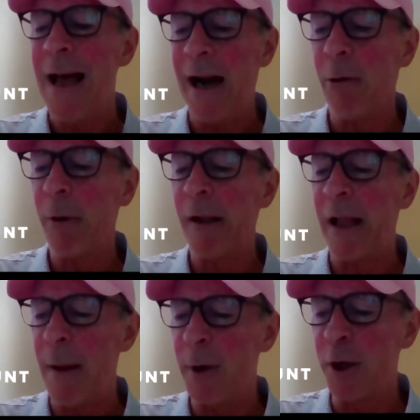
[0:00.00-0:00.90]
aerial
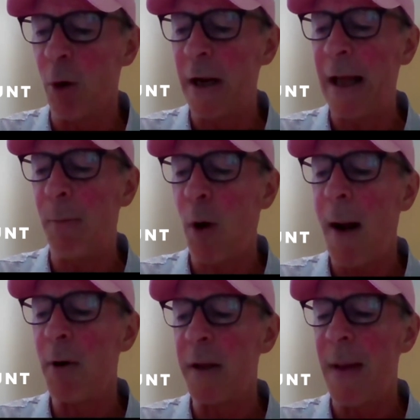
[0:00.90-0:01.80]
imagery, and
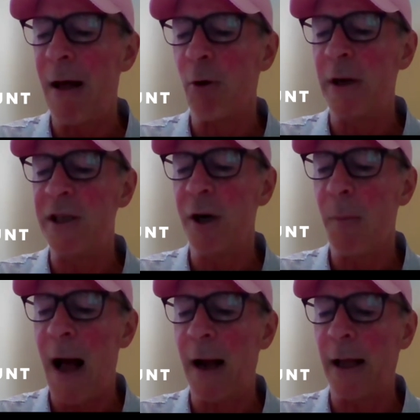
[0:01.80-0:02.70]
property boundaries in your
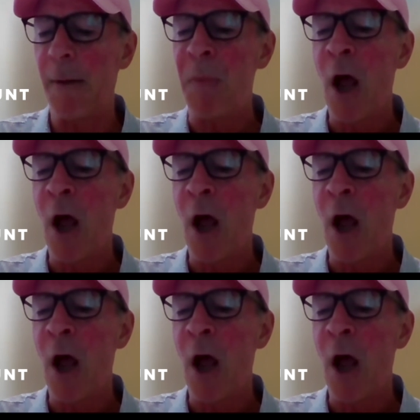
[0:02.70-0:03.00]
pocket,